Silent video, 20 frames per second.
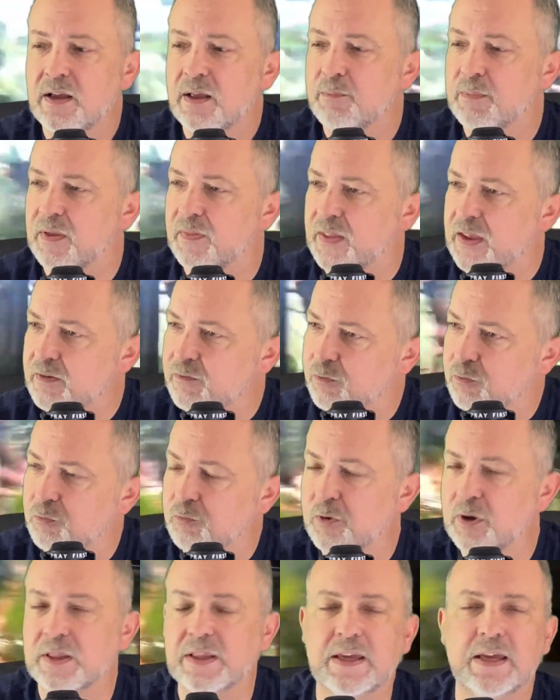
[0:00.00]
man, they've
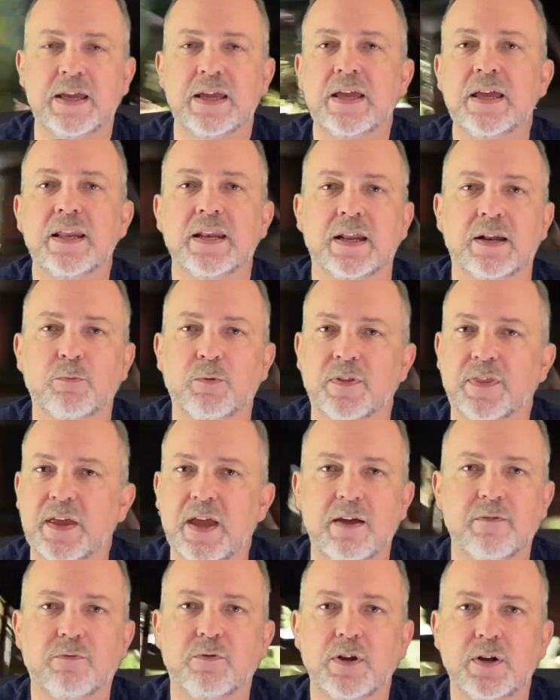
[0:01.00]
really hit it with
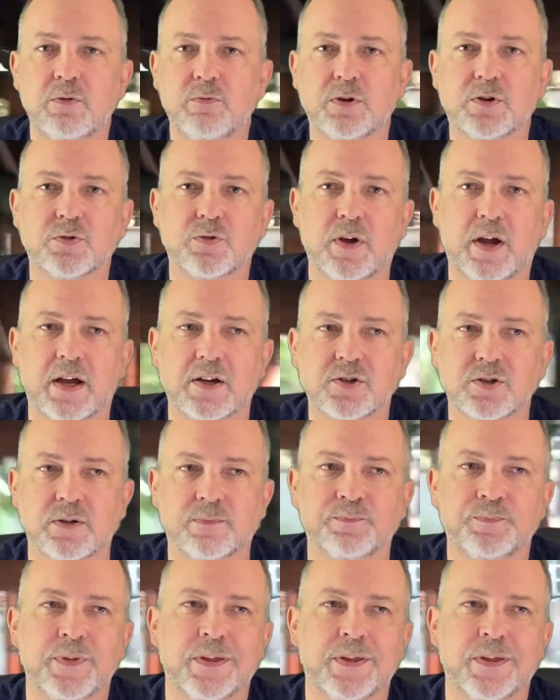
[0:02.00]
every new attraction,